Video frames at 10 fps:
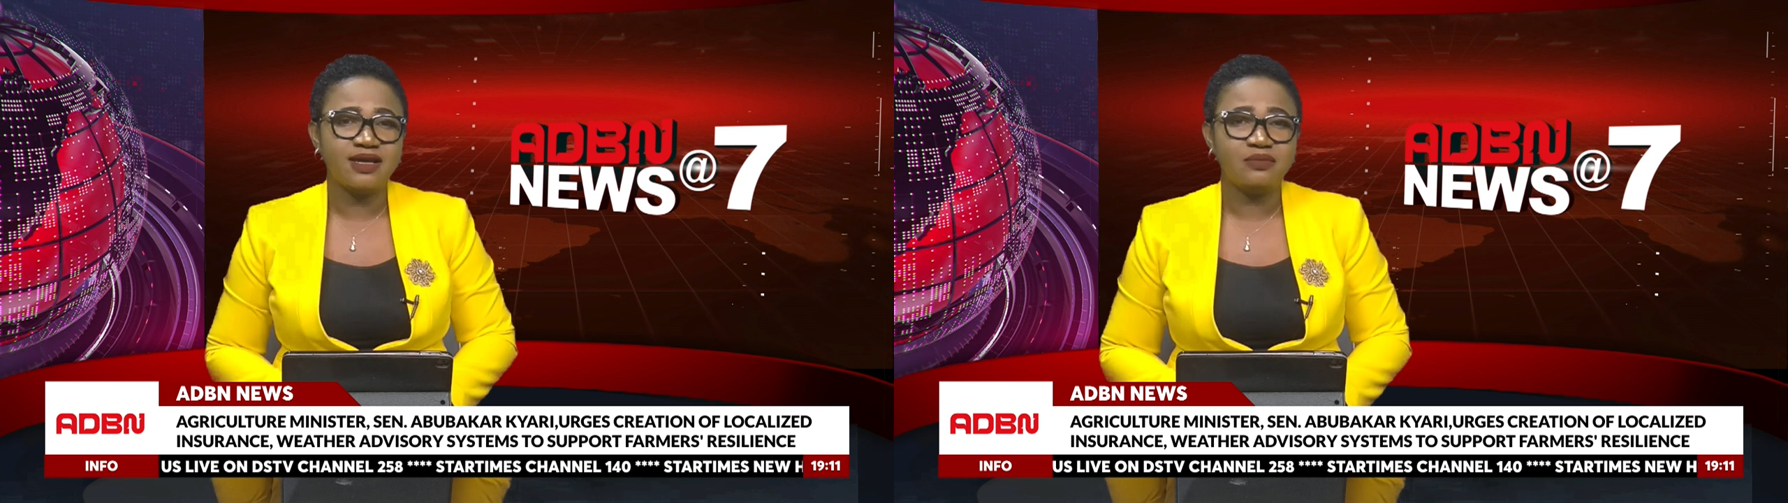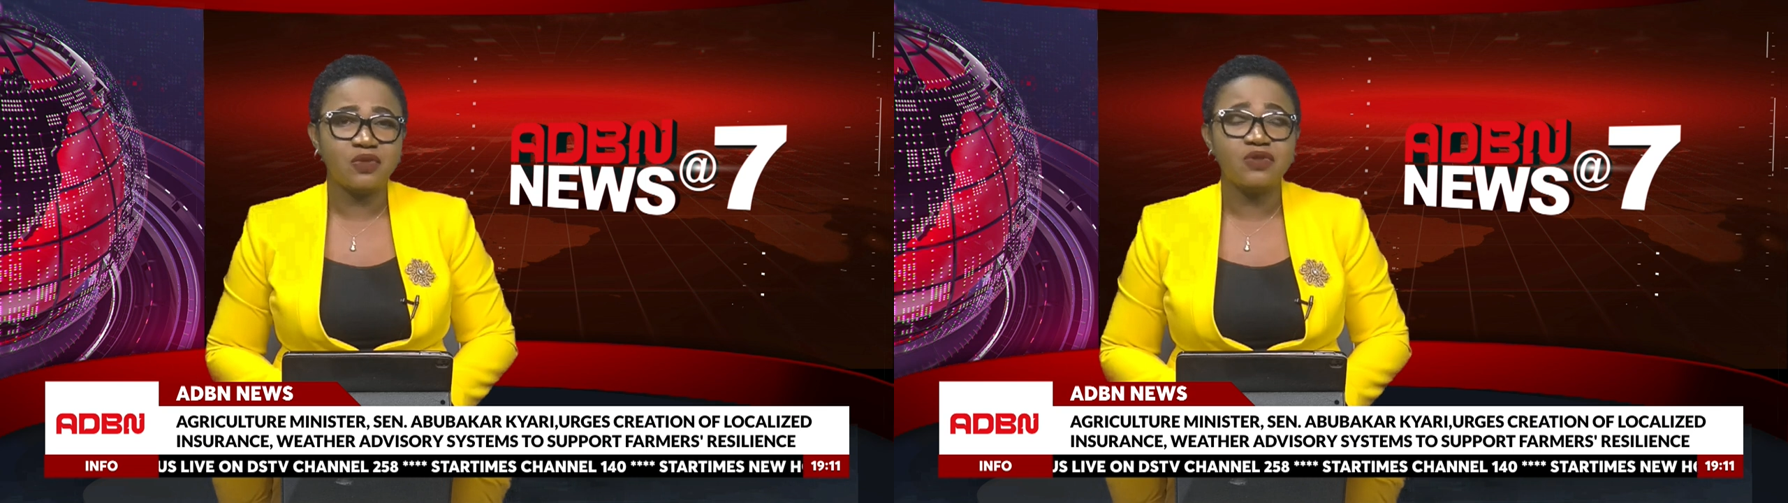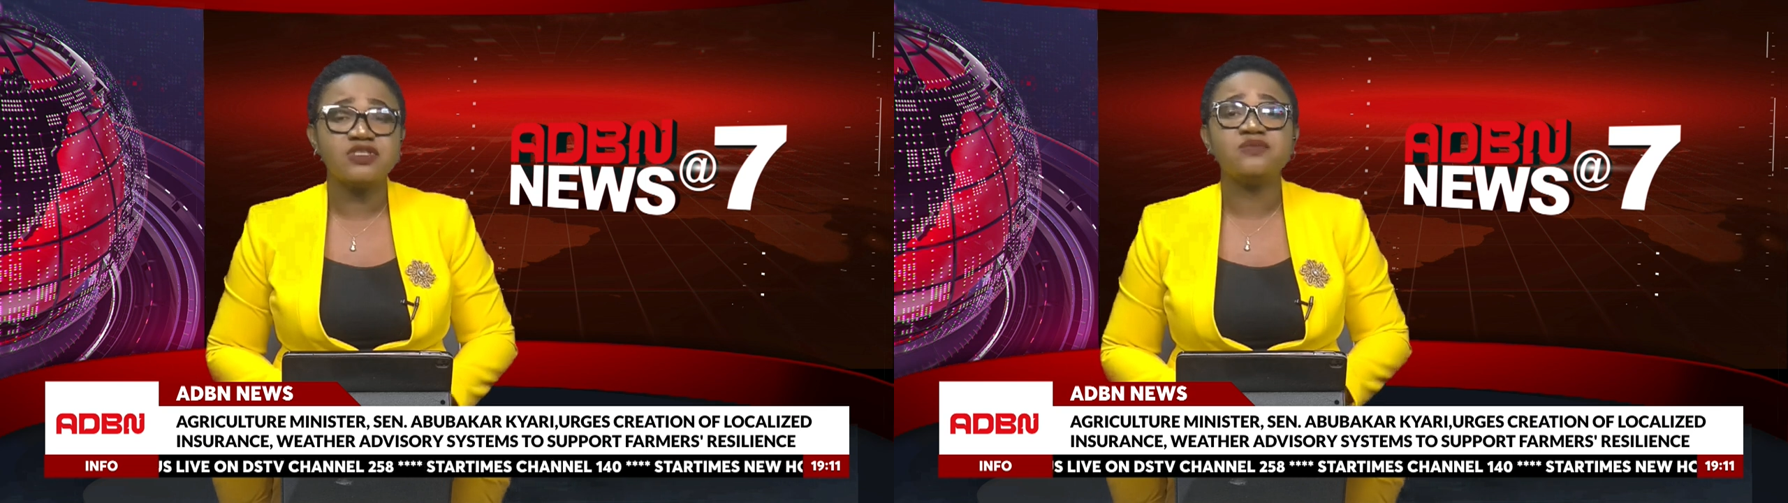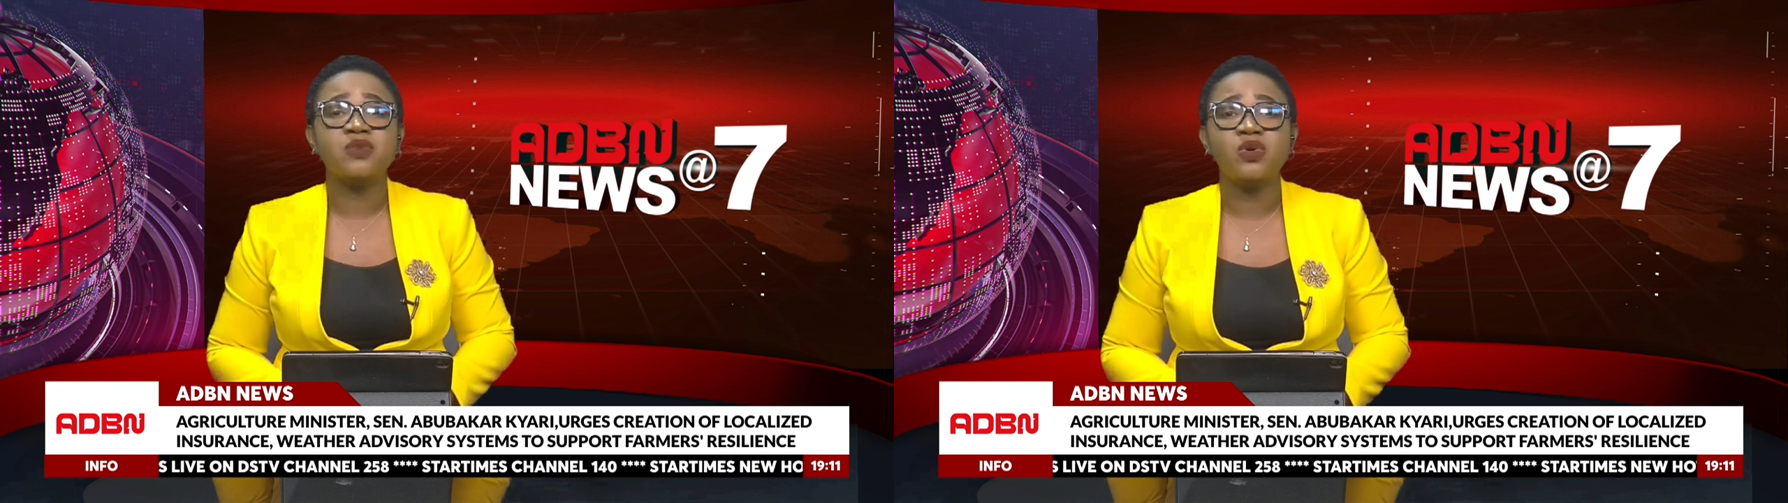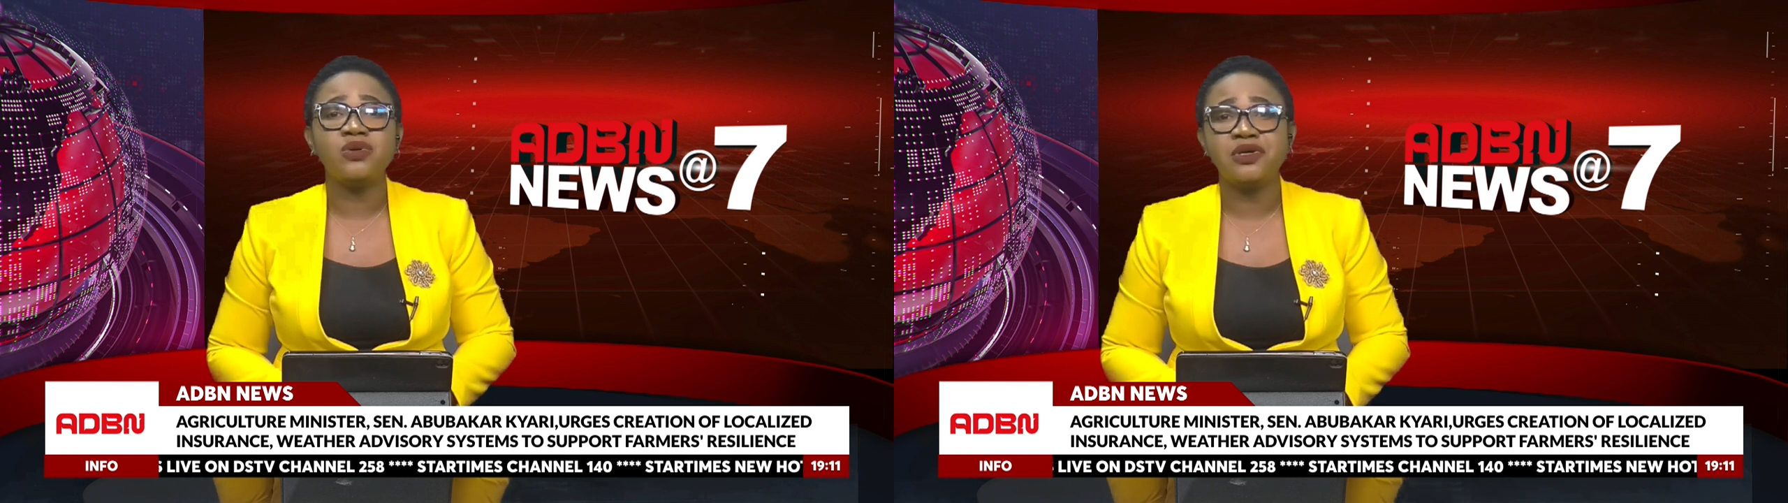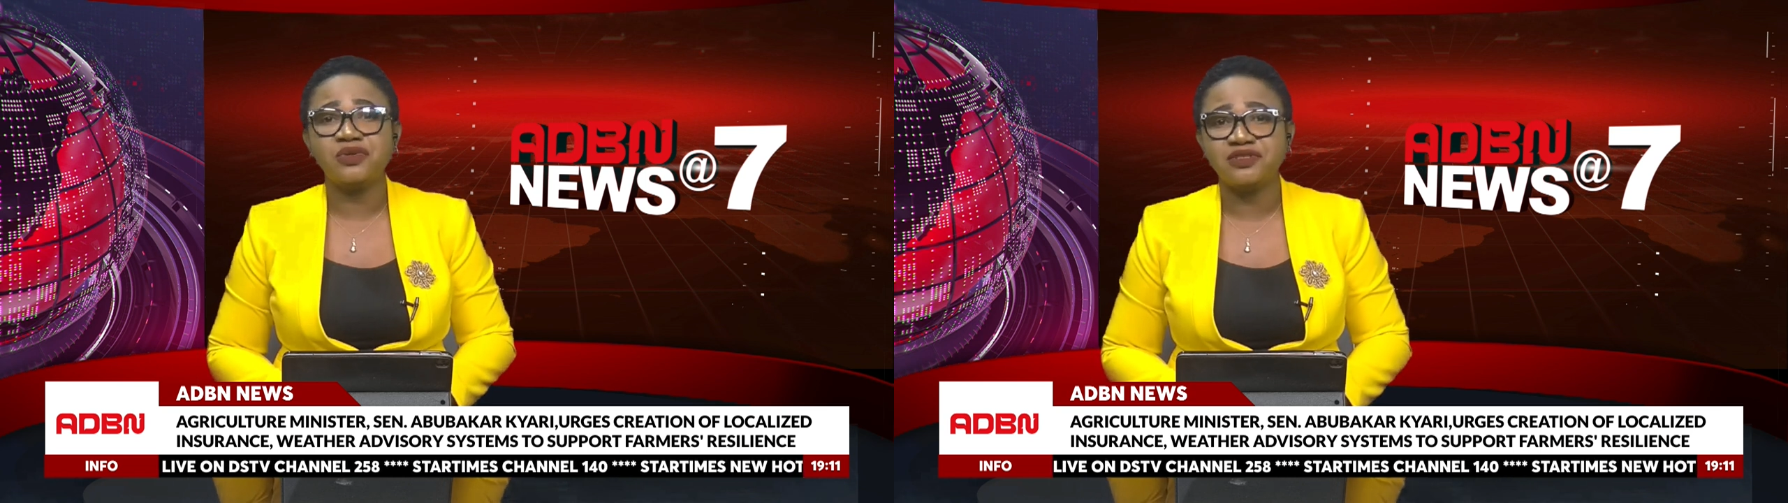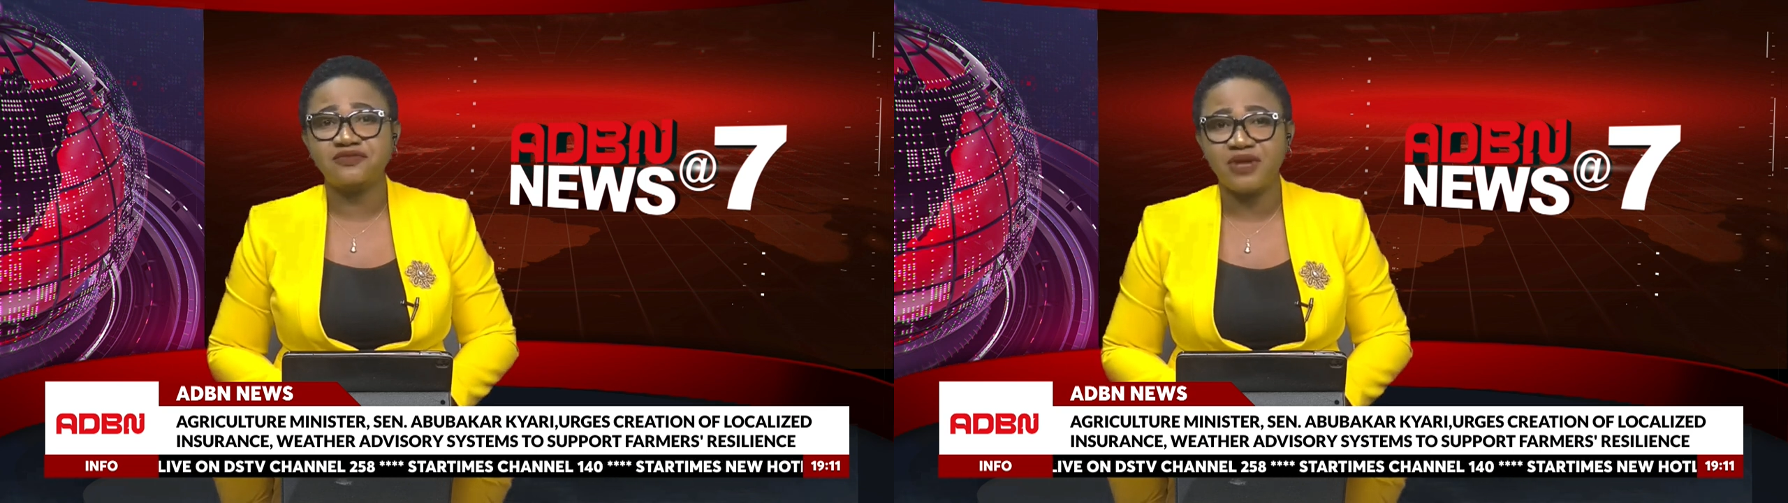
among smallholder